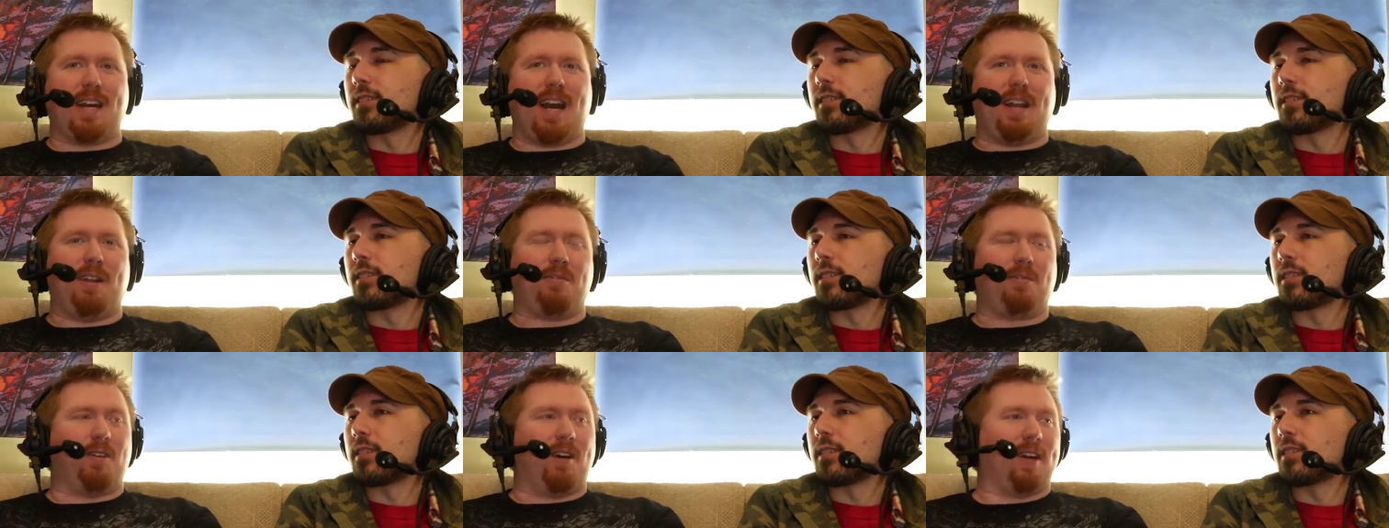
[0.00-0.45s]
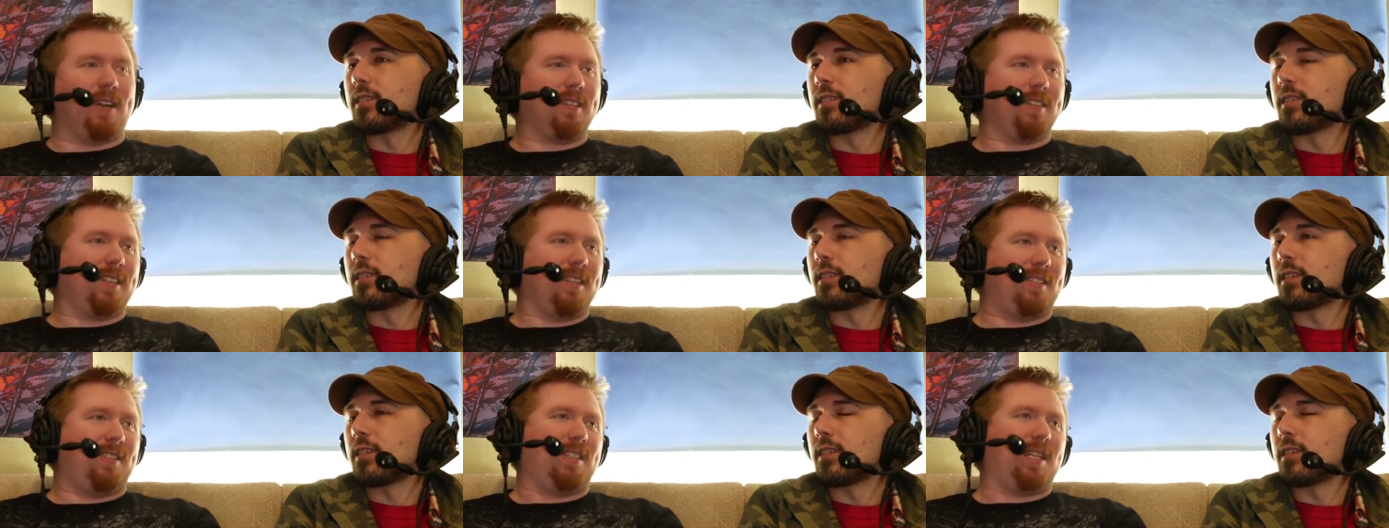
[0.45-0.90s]
Speaker 1: kind of fucked
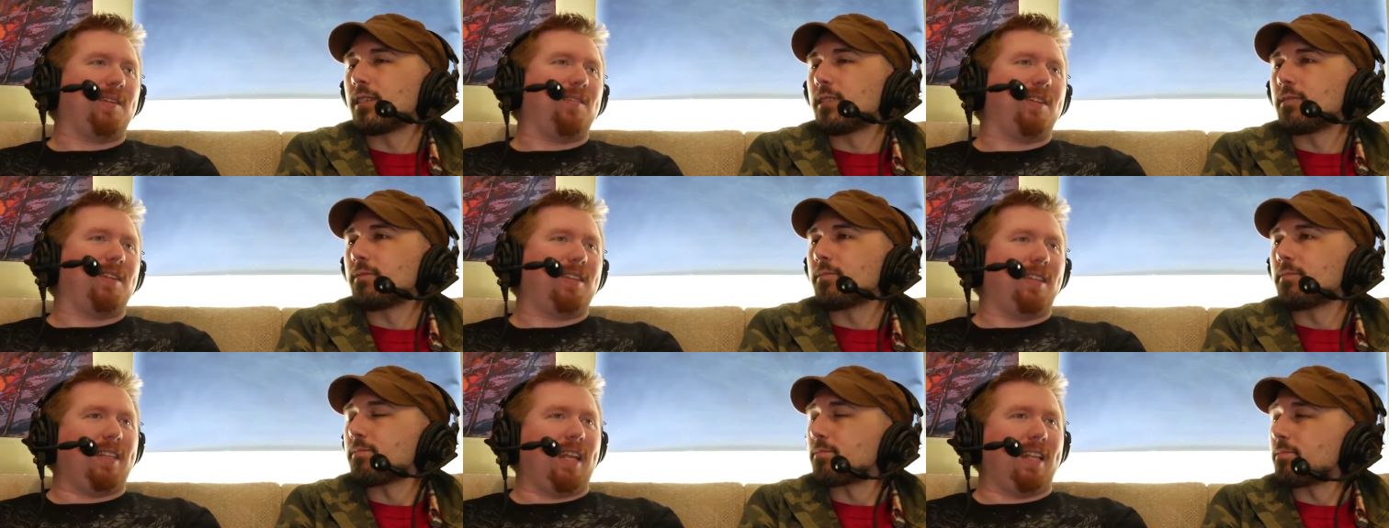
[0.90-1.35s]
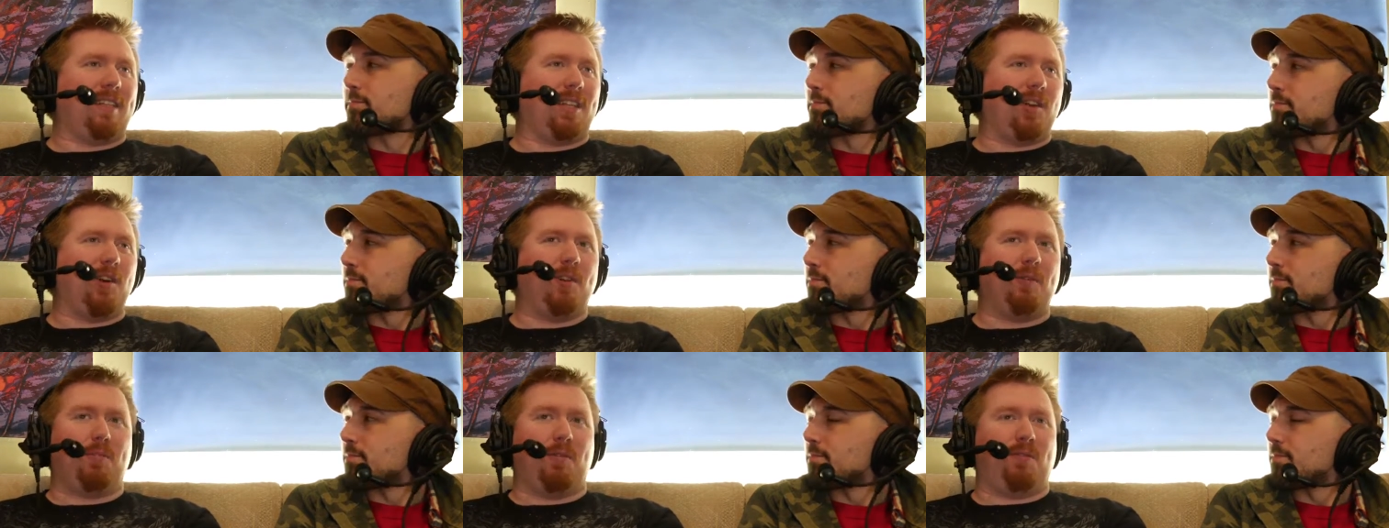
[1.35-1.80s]
because it's everything that
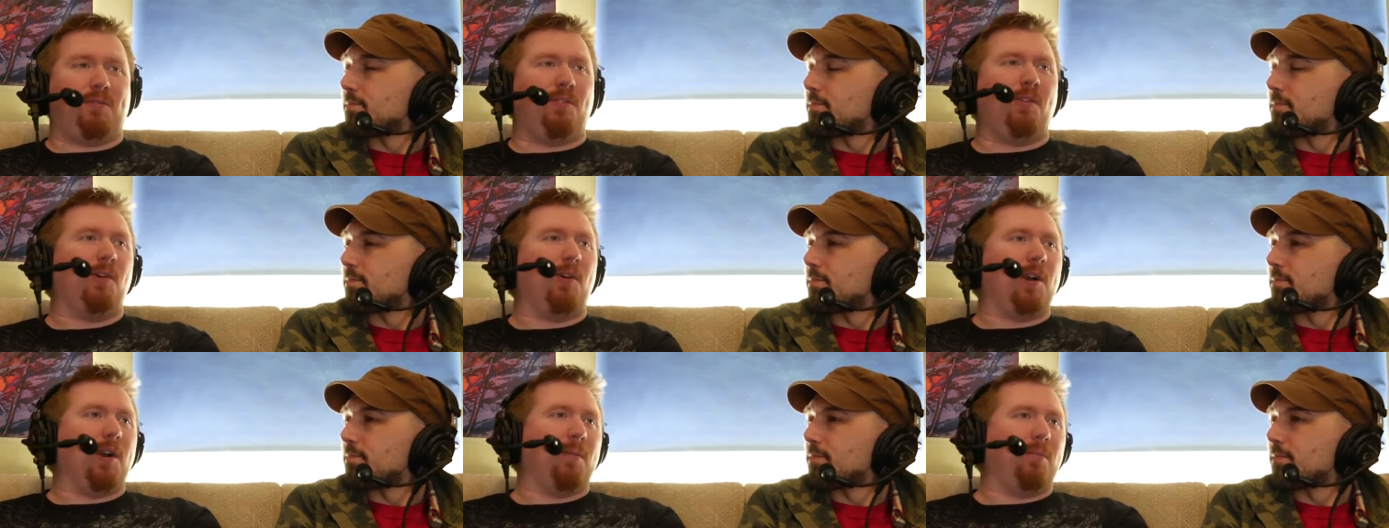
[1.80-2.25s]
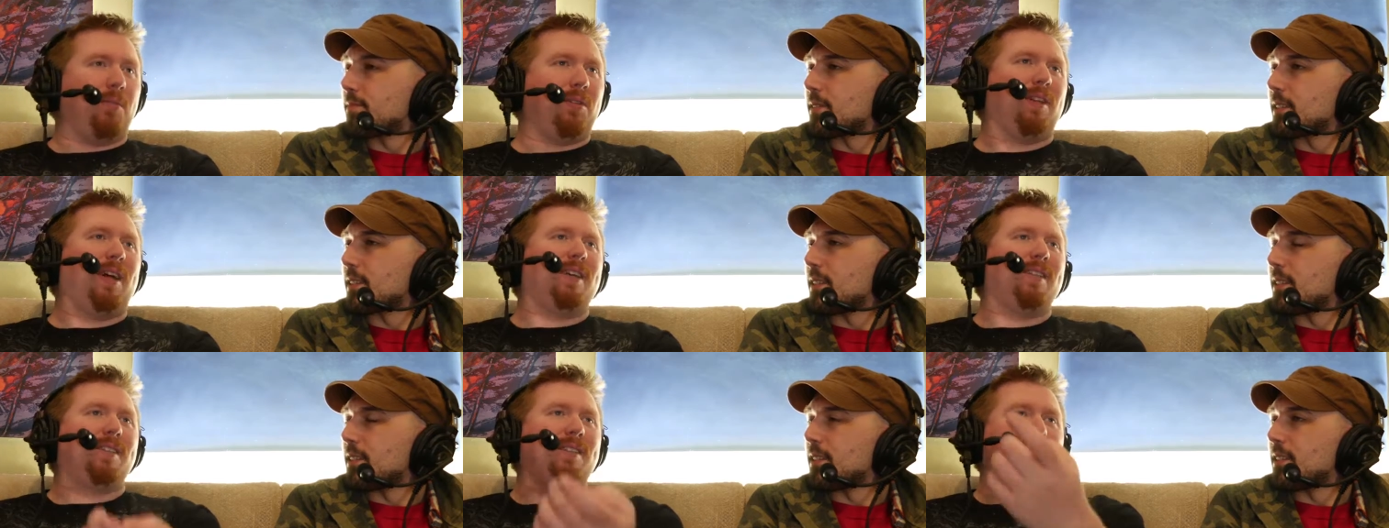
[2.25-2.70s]
they owned before
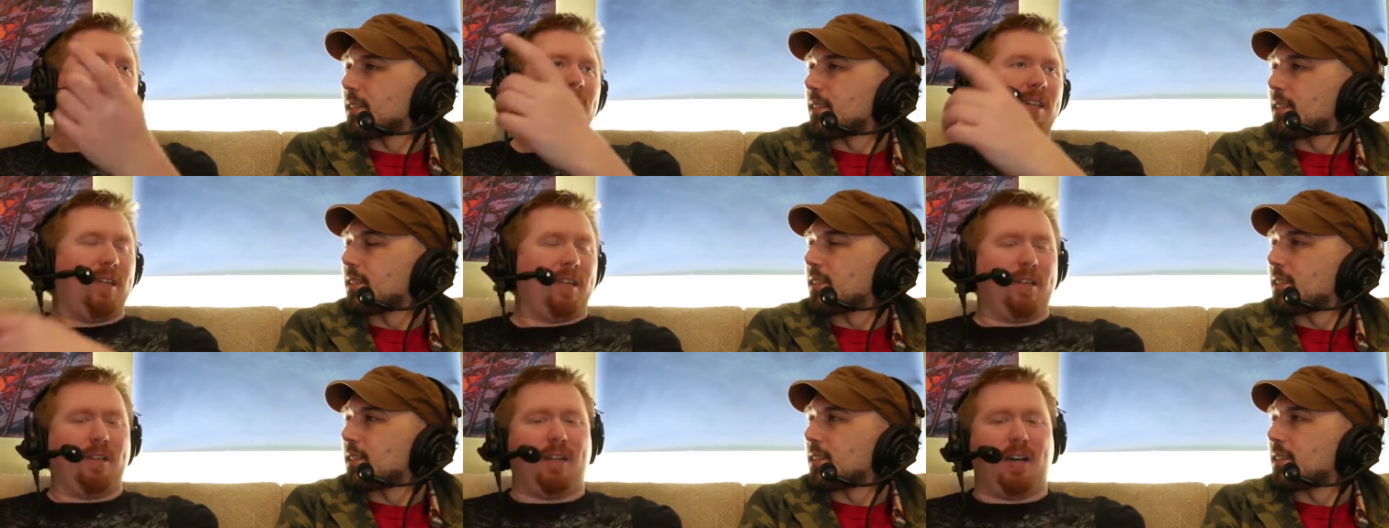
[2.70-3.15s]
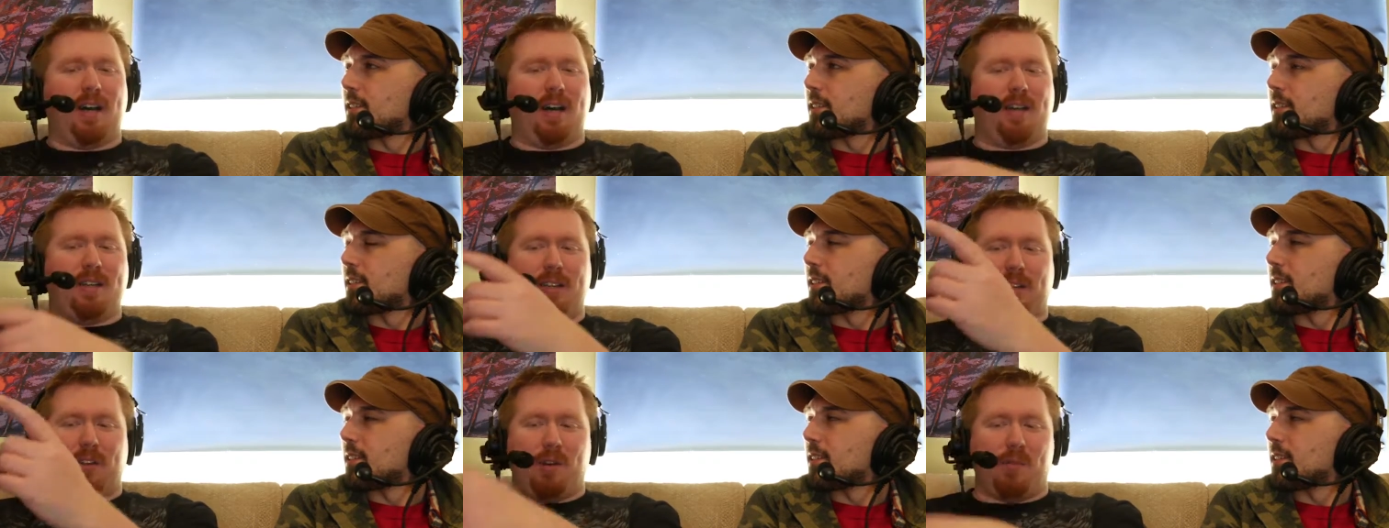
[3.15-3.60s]
plus.
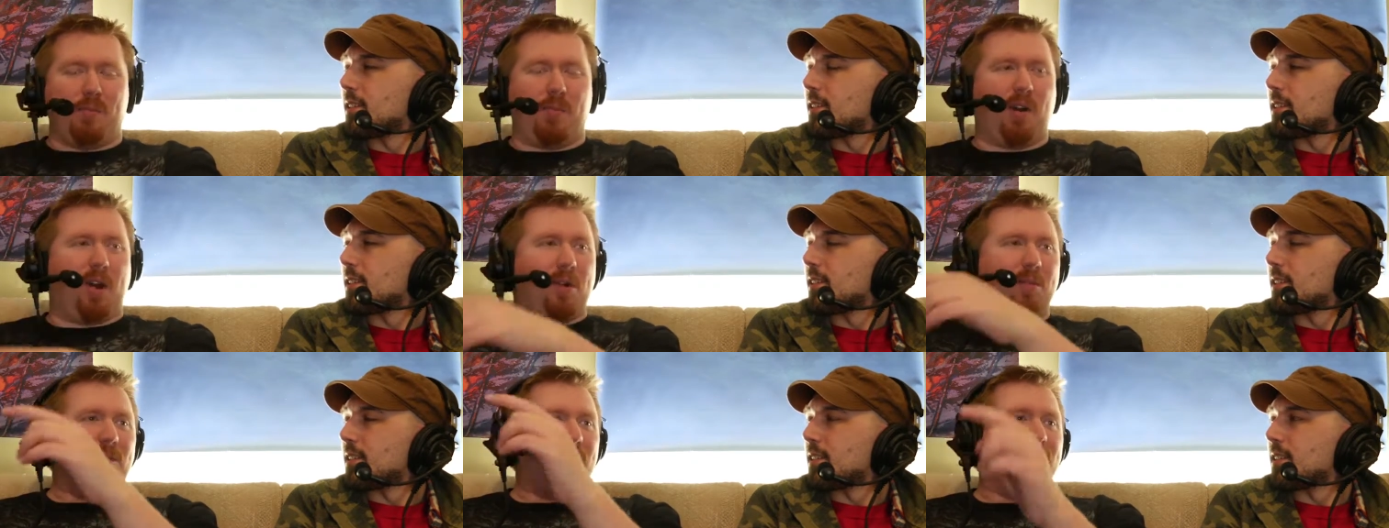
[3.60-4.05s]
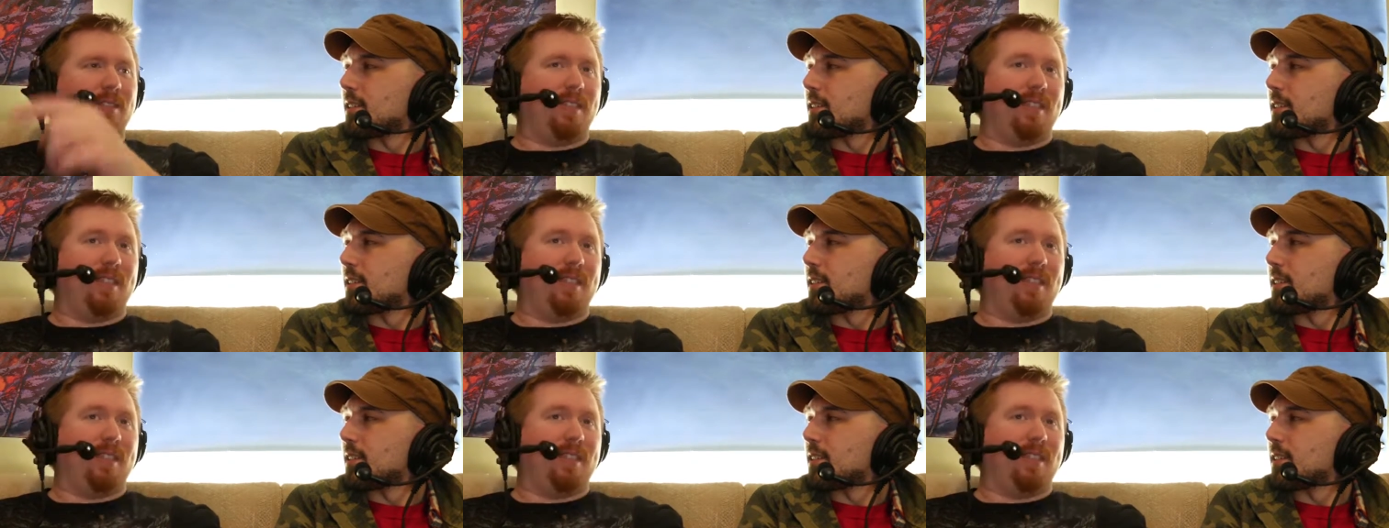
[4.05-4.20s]
Uh, you know Marvel,